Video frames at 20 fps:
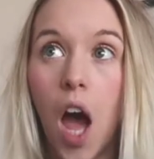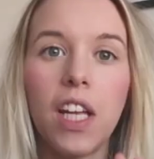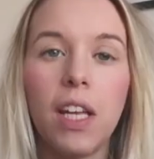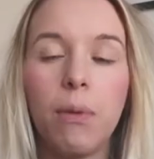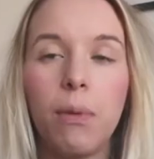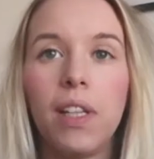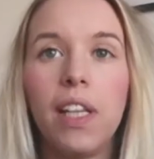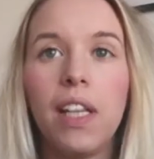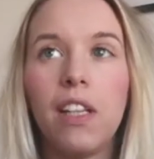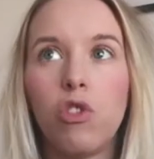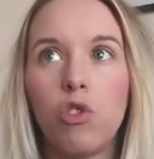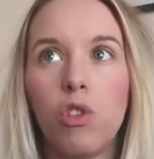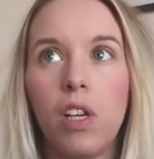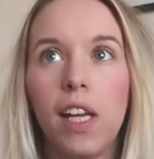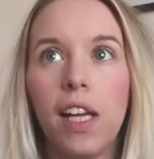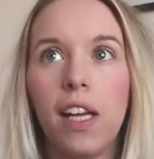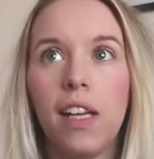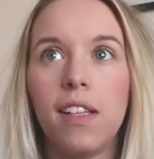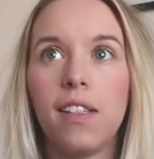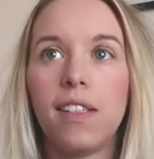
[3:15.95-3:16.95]
He would
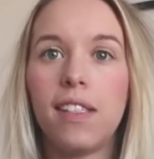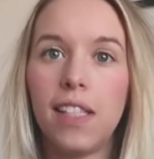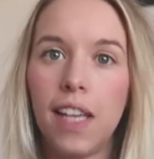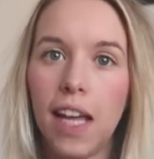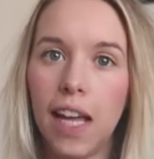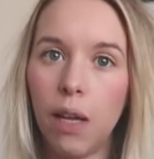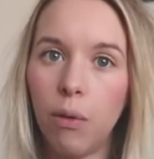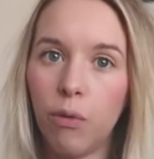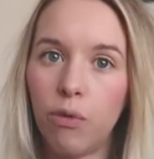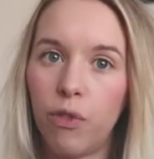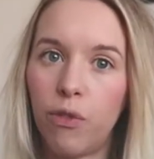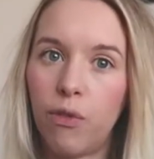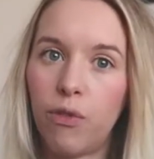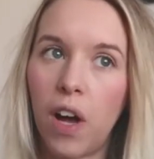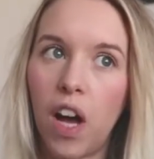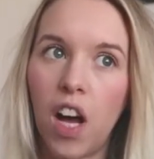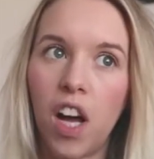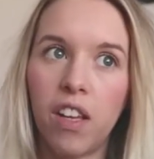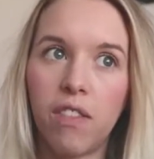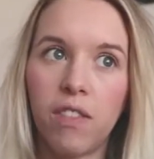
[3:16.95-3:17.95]
literally sleep for
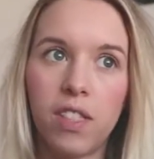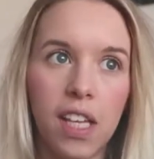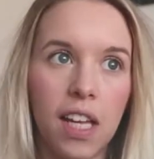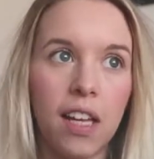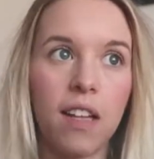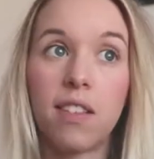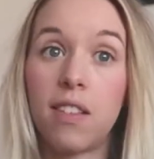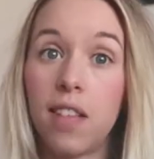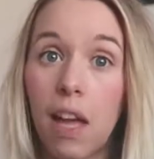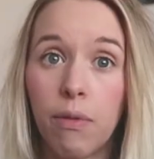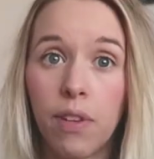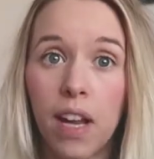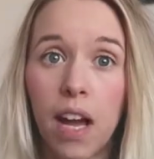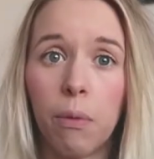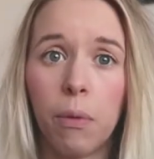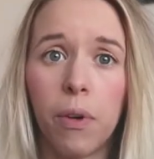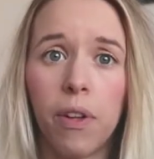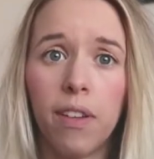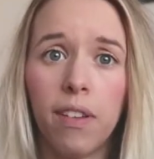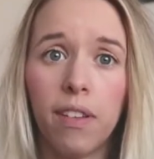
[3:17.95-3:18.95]
5, 6, 7
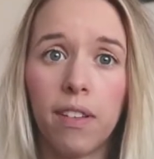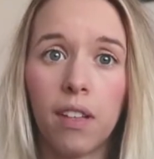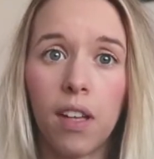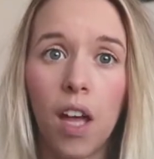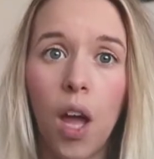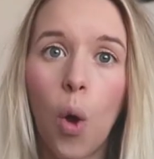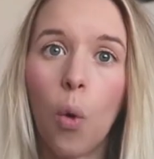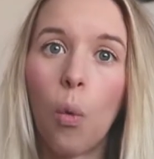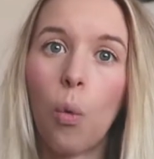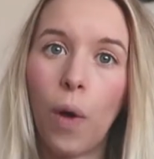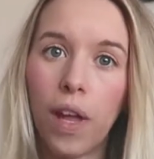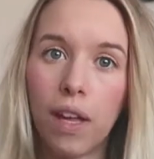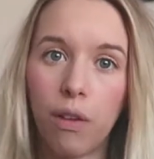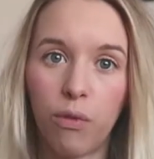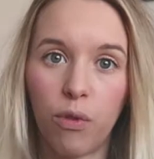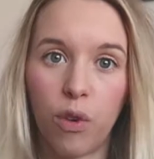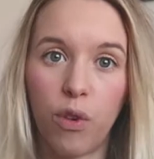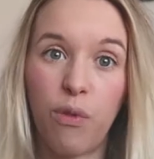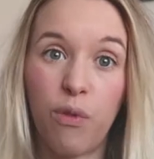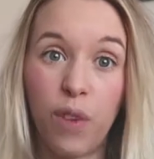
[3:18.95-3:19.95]
hours, wake
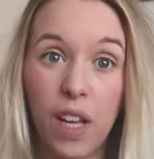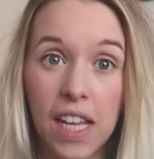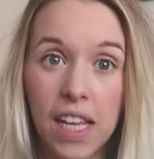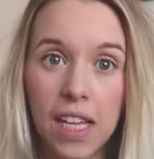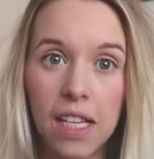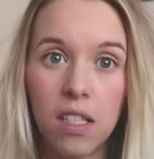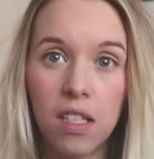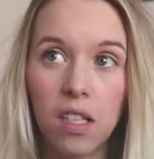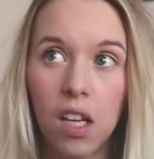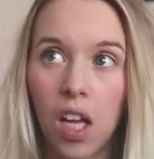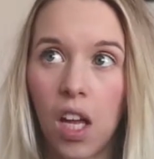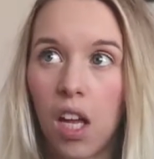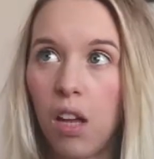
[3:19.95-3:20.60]
for a feed